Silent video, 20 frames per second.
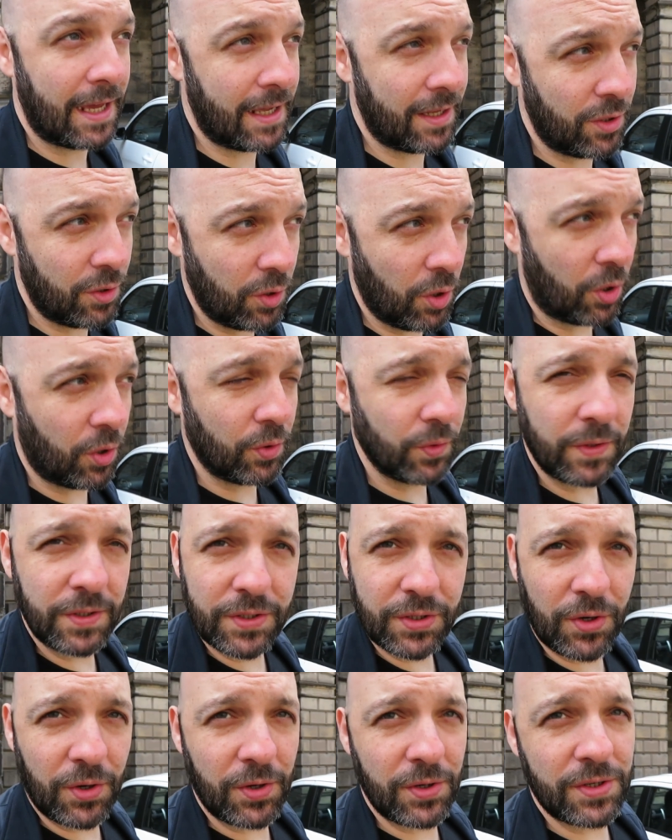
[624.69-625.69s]
in not only
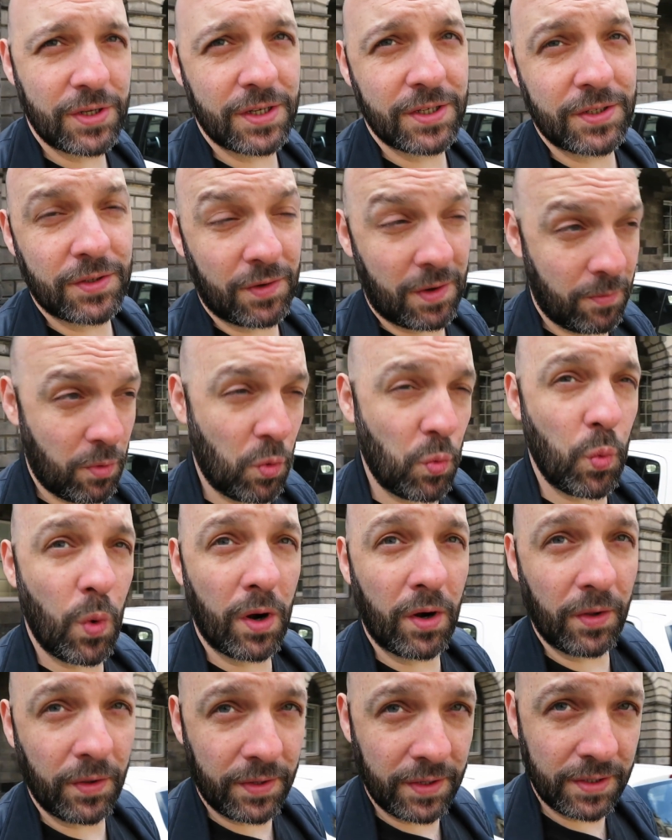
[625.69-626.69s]
Scottish history but
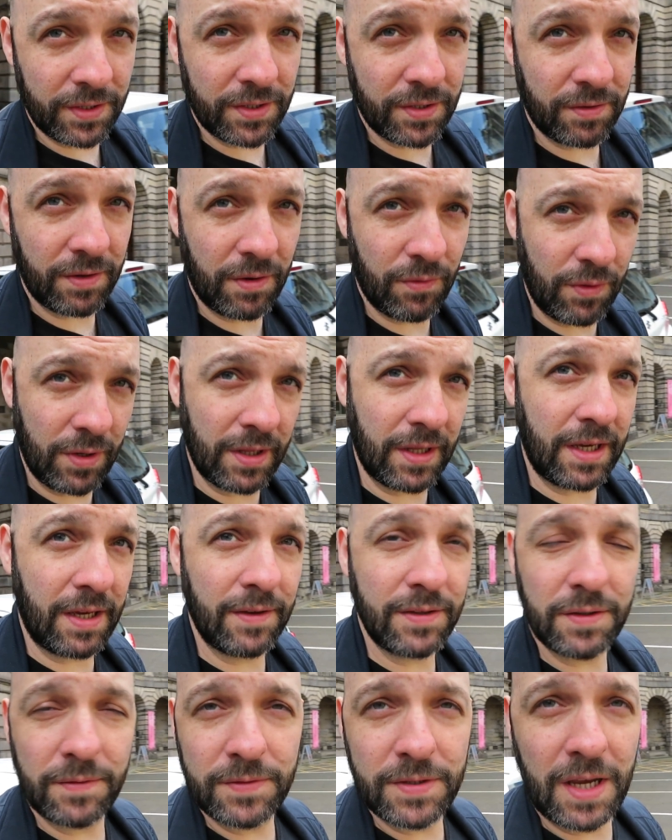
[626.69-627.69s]
world history, really,
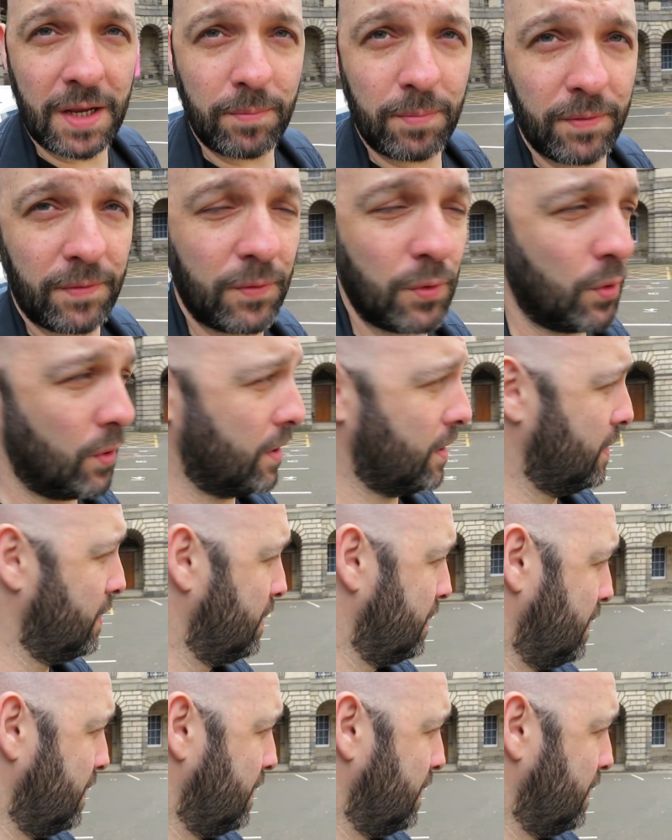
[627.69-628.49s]
as I've said before,